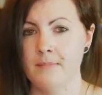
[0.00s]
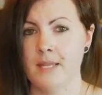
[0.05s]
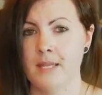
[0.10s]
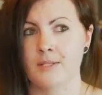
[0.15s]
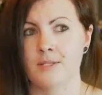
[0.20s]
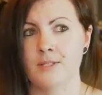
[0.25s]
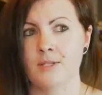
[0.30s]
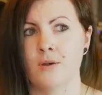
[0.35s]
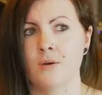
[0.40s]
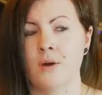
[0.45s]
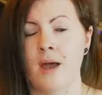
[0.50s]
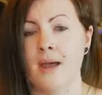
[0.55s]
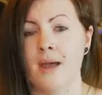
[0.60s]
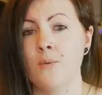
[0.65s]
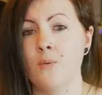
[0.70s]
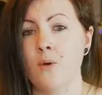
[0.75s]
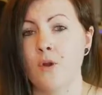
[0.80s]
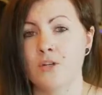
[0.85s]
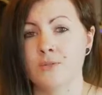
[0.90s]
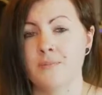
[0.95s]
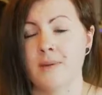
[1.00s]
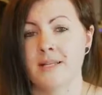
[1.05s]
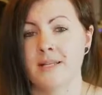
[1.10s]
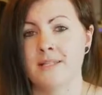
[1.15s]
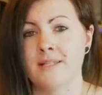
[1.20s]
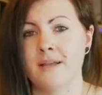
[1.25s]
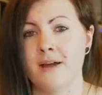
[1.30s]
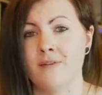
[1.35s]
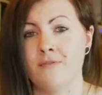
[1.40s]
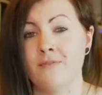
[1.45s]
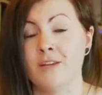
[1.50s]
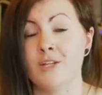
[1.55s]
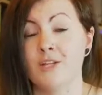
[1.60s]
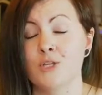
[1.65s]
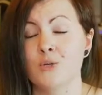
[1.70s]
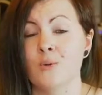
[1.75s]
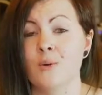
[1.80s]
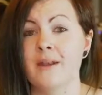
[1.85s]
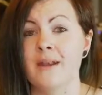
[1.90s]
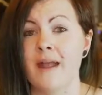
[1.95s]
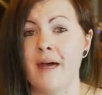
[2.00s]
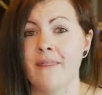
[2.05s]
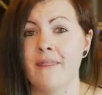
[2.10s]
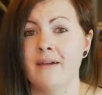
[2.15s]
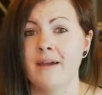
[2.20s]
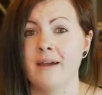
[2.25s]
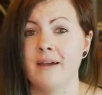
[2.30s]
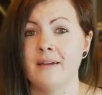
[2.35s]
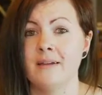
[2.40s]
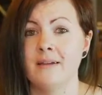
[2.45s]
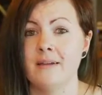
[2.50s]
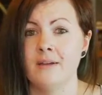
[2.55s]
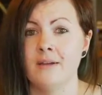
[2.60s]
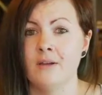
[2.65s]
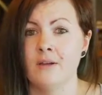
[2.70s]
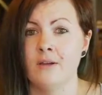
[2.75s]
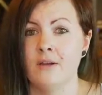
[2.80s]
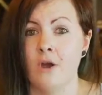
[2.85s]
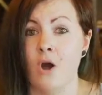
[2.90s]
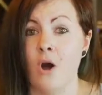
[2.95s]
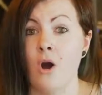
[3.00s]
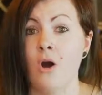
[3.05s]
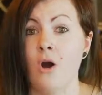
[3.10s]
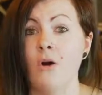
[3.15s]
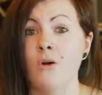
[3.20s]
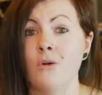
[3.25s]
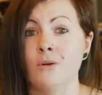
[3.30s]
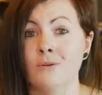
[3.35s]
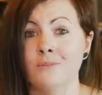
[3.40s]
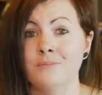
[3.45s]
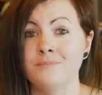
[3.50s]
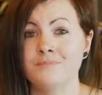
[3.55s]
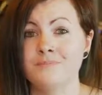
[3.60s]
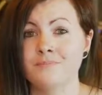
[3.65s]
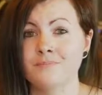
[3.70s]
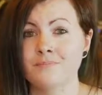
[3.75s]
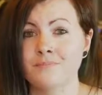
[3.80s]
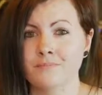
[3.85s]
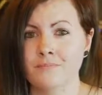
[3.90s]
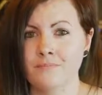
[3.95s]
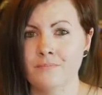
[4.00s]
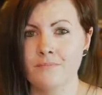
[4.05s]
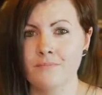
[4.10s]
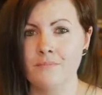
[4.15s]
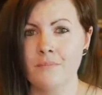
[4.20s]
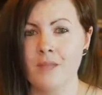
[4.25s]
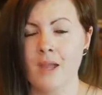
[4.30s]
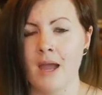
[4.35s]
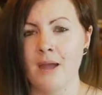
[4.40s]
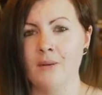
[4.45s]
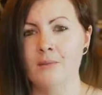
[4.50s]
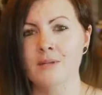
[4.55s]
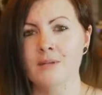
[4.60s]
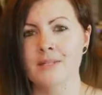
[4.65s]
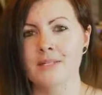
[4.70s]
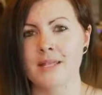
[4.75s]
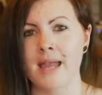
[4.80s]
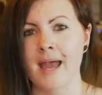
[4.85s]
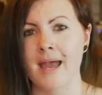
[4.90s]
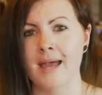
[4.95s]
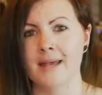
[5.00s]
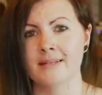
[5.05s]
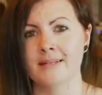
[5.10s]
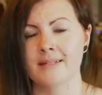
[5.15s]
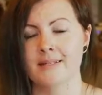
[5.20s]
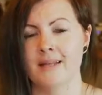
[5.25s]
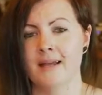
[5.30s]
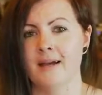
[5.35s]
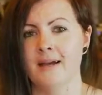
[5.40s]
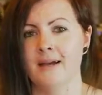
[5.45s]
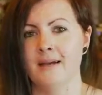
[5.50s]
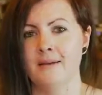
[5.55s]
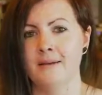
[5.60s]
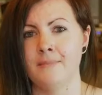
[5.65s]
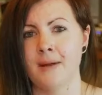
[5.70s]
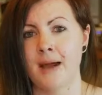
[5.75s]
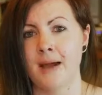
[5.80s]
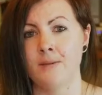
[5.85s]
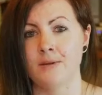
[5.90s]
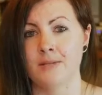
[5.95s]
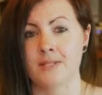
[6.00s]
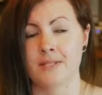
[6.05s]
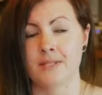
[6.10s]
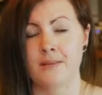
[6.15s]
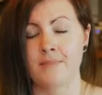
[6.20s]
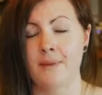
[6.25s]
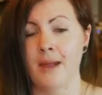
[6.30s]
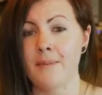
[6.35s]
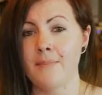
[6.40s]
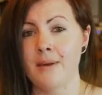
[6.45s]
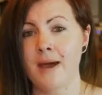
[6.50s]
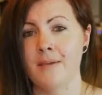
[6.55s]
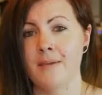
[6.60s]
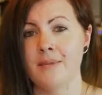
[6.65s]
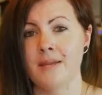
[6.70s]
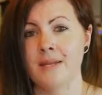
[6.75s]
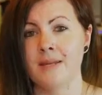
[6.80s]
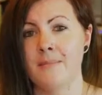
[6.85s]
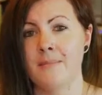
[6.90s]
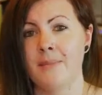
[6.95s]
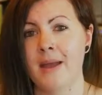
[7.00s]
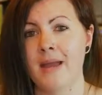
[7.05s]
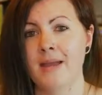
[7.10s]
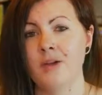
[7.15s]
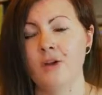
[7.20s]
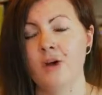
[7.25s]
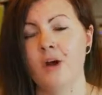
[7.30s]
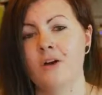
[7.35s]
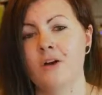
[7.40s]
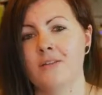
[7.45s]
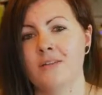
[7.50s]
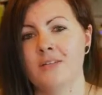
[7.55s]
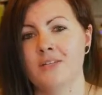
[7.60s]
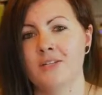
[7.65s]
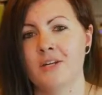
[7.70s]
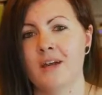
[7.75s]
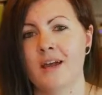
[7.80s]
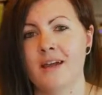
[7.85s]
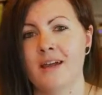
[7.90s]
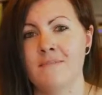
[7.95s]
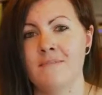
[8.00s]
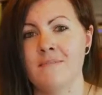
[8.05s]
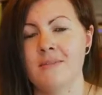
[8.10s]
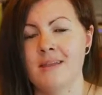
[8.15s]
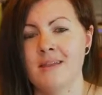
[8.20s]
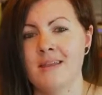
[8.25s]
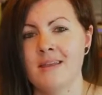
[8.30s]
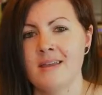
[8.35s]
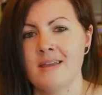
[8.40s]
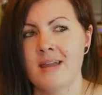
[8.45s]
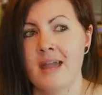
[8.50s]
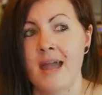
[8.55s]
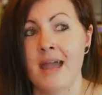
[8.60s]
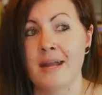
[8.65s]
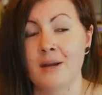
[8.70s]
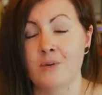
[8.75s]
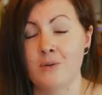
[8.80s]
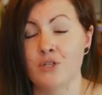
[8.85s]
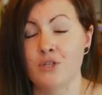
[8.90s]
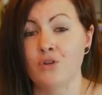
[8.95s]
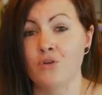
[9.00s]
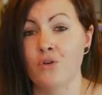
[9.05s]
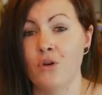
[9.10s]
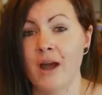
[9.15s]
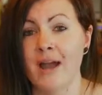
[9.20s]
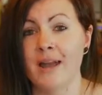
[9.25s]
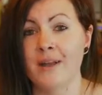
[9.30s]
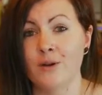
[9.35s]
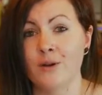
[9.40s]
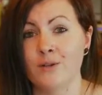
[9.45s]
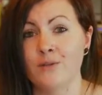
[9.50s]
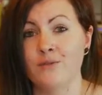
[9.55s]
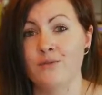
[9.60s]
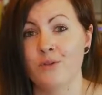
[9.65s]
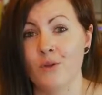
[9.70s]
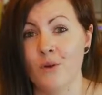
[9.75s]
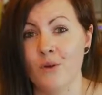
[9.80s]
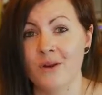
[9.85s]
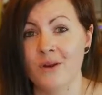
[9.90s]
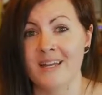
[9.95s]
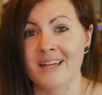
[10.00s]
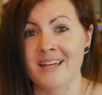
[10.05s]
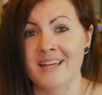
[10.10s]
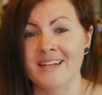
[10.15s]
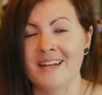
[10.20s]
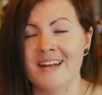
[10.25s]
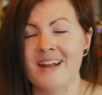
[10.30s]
And so I worked myself into another hole. I was in my apartment in Bangkok this time, and I was crying on the floor again.